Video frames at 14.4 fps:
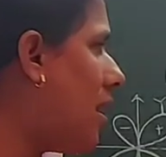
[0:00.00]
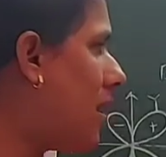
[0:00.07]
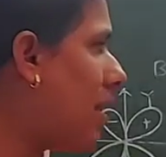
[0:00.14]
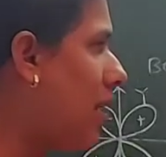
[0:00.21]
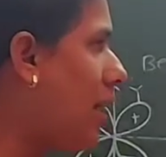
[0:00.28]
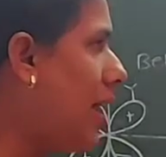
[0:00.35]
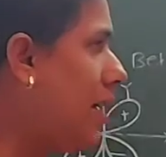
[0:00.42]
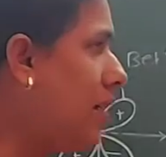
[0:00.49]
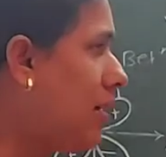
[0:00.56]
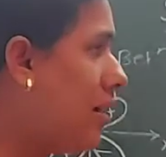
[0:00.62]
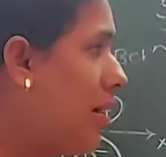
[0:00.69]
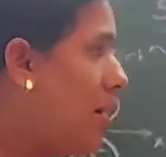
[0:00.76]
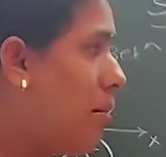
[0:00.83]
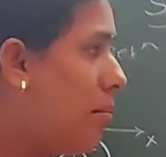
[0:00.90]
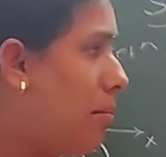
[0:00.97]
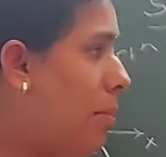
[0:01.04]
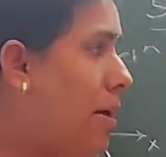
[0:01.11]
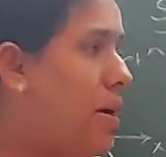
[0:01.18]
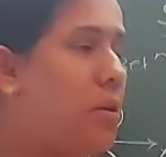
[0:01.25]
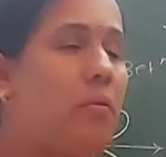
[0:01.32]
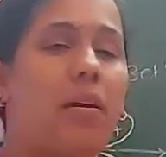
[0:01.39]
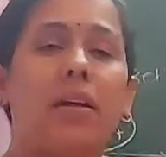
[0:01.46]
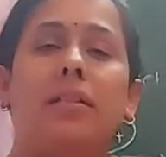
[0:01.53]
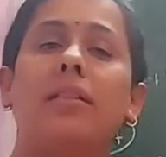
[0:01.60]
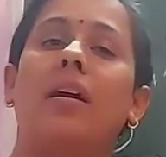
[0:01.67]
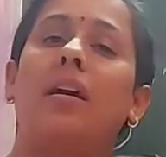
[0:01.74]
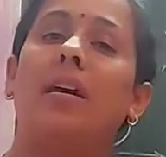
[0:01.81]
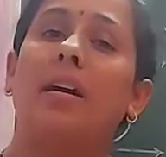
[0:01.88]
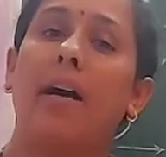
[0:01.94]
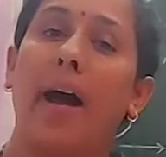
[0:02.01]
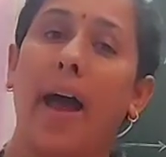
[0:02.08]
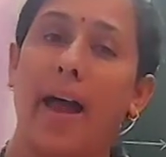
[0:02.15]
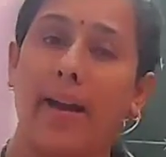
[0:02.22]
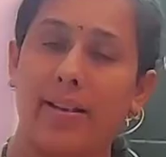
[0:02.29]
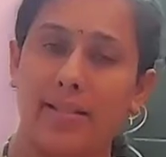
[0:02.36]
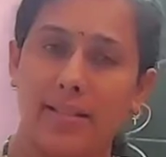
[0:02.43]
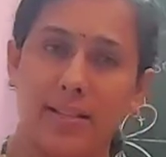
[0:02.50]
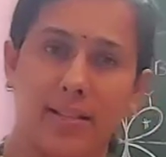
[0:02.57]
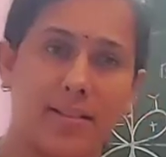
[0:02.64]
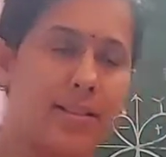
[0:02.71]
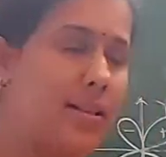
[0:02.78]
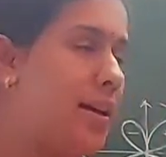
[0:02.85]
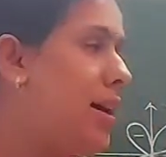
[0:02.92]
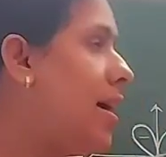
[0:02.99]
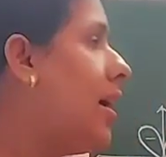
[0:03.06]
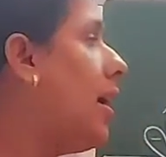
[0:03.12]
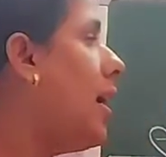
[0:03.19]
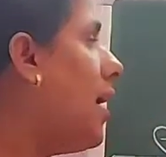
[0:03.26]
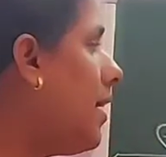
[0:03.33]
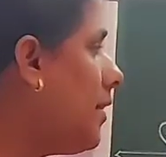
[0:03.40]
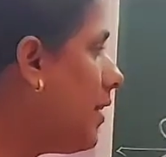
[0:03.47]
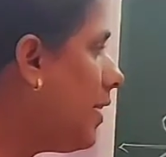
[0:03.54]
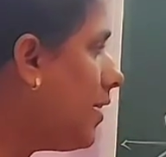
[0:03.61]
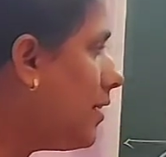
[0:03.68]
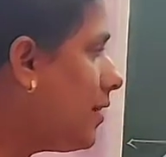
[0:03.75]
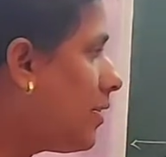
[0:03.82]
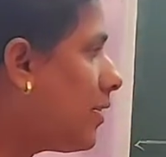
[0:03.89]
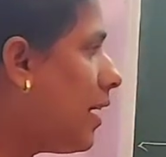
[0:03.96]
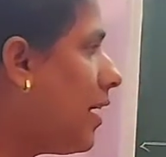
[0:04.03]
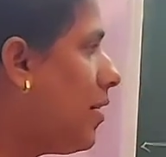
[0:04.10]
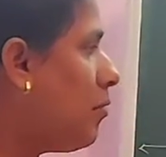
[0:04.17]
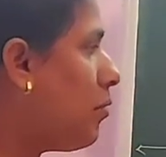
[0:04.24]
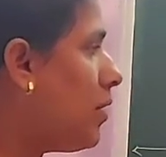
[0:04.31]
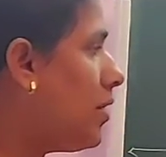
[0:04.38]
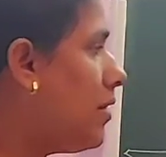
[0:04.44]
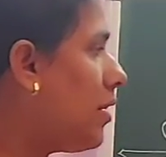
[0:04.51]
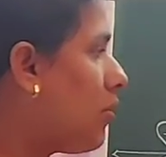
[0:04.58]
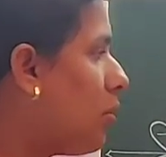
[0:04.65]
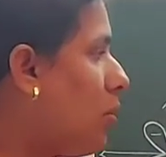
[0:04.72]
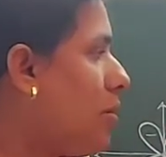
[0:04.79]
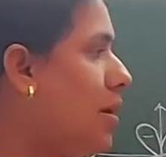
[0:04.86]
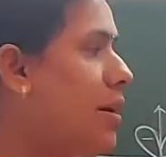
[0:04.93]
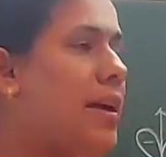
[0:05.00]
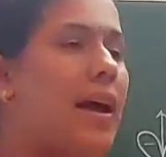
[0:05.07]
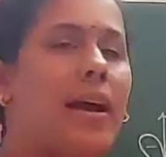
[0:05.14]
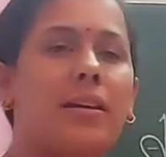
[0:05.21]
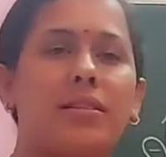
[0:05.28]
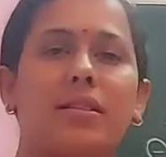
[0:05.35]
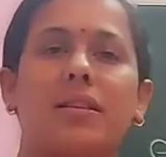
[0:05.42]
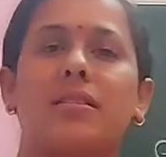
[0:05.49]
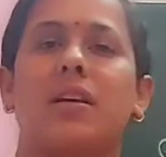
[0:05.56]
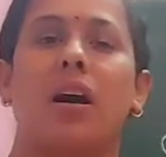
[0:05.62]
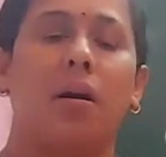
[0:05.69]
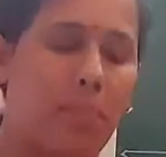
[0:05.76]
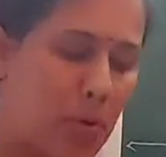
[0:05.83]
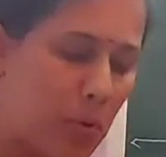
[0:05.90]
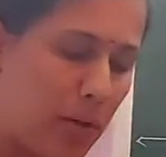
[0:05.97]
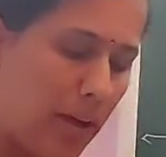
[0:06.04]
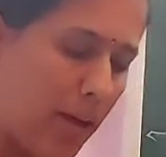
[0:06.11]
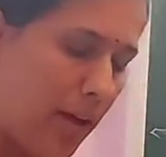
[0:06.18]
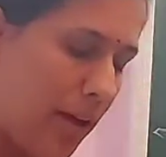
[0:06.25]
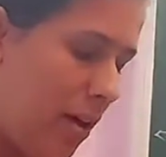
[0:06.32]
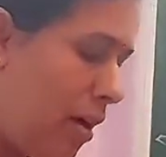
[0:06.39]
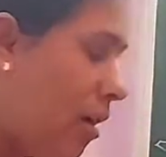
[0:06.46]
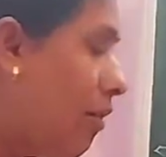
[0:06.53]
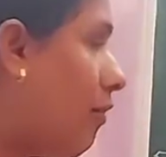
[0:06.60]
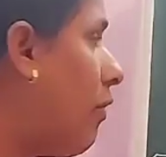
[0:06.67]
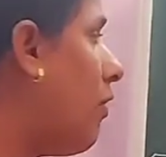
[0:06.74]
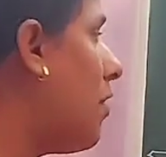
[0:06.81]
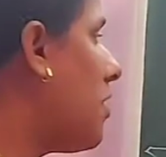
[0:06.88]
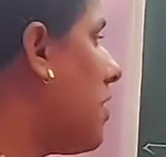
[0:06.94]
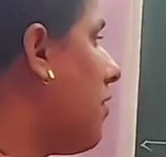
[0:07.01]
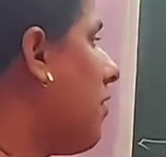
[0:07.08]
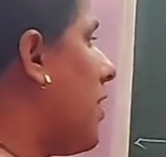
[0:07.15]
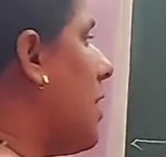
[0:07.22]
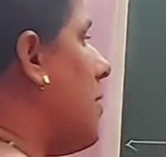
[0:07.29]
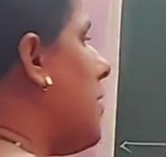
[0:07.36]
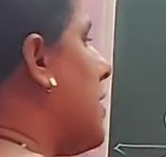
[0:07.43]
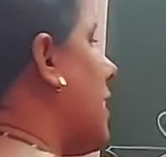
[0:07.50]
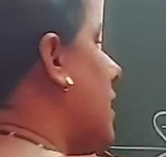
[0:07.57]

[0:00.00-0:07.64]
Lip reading: are lying between the axes and they incline with the coordinate axis up to a 45